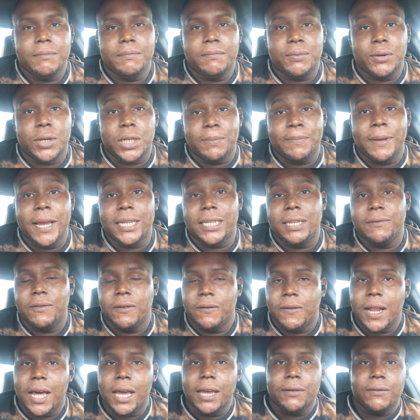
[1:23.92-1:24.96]
perspective
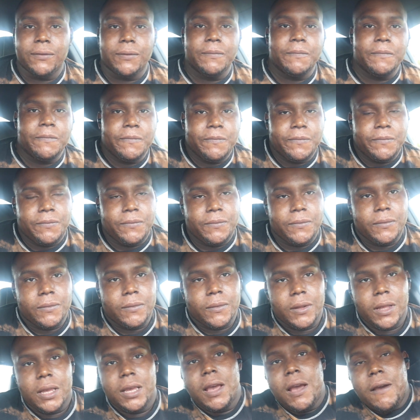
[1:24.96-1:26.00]
of life.
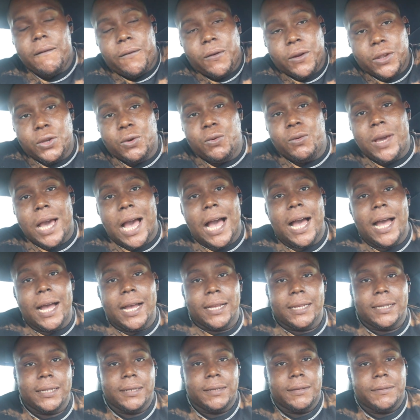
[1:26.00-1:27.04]
For you
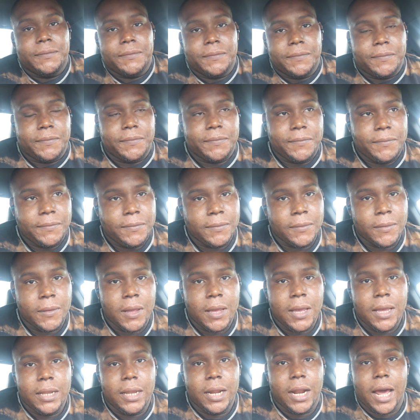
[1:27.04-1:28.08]
guys
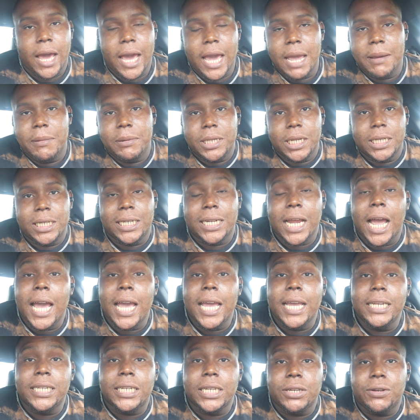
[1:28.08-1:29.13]
that are able to
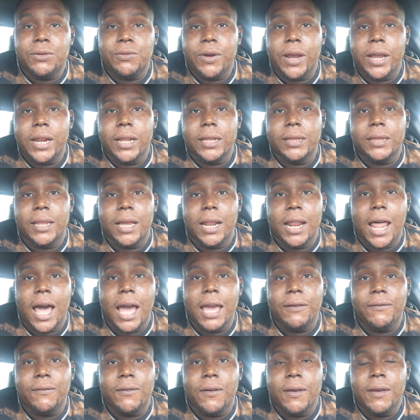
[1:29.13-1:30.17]
change and create their
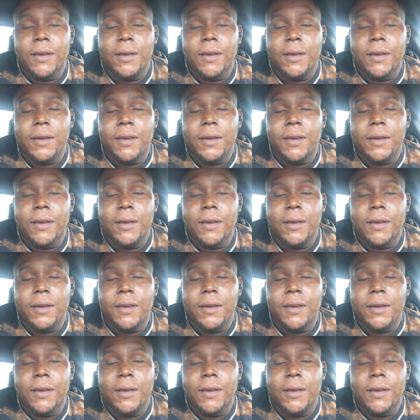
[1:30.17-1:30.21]
life